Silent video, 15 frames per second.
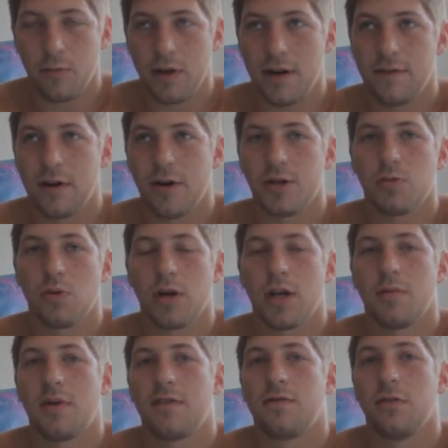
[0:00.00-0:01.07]
whenever I was
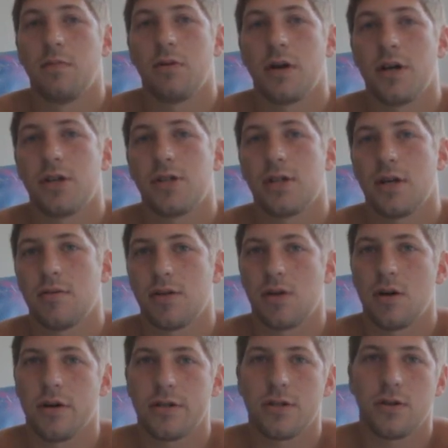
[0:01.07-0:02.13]
working my full planche, I was
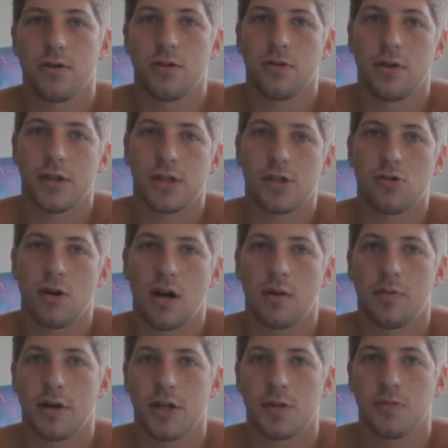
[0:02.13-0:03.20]
also doing straddle
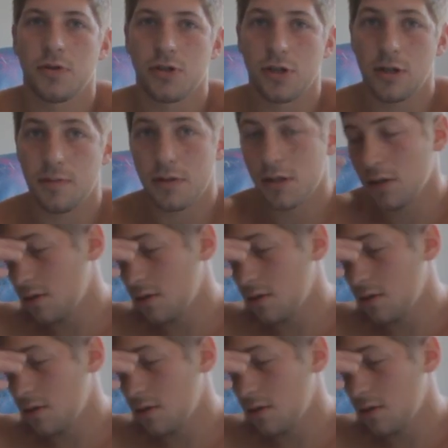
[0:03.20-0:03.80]
planche push-ups.